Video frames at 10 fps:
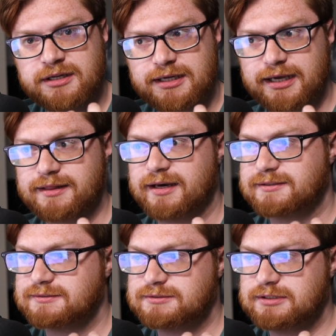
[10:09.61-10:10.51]
and that
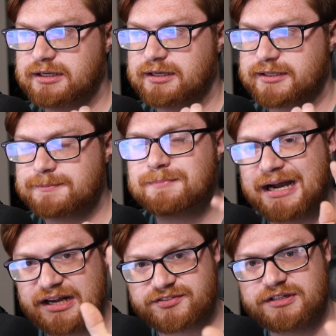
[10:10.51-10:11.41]
can
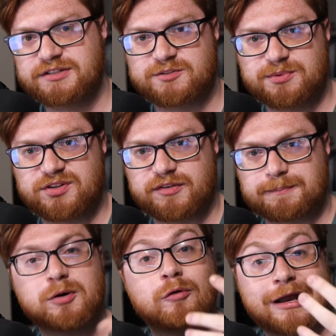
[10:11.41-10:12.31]
pass in specific
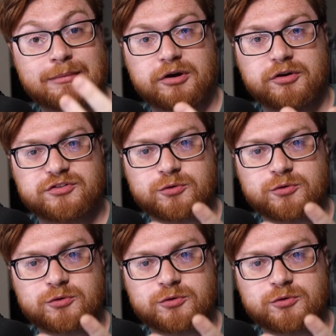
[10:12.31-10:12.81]
parameters